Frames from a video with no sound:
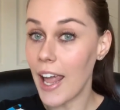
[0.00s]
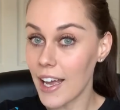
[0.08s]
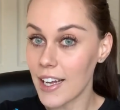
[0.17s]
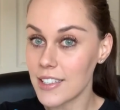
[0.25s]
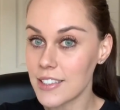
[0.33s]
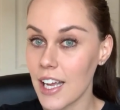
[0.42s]

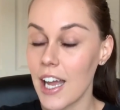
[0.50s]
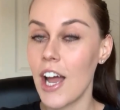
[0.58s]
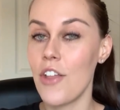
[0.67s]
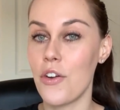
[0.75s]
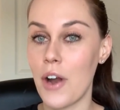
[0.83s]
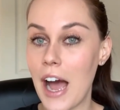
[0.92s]
and
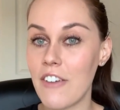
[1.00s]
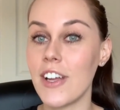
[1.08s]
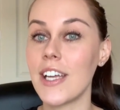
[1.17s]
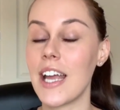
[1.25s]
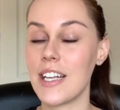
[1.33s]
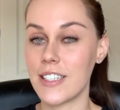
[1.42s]
they're
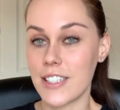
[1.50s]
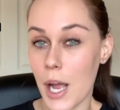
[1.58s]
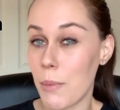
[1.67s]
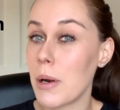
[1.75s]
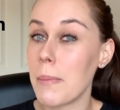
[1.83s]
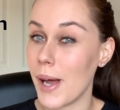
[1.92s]
having a
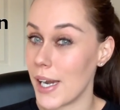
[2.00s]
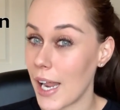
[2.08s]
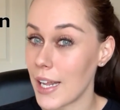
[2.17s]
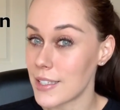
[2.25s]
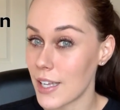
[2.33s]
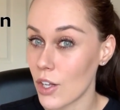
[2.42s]
Cyber
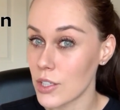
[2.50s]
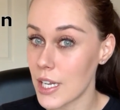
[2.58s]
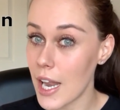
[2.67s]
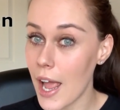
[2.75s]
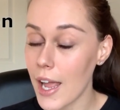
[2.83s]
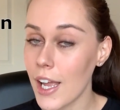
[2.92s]
Monday sale
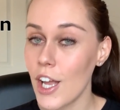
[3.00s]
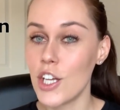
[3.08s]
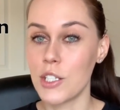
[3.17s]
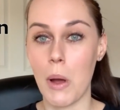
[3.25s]
today.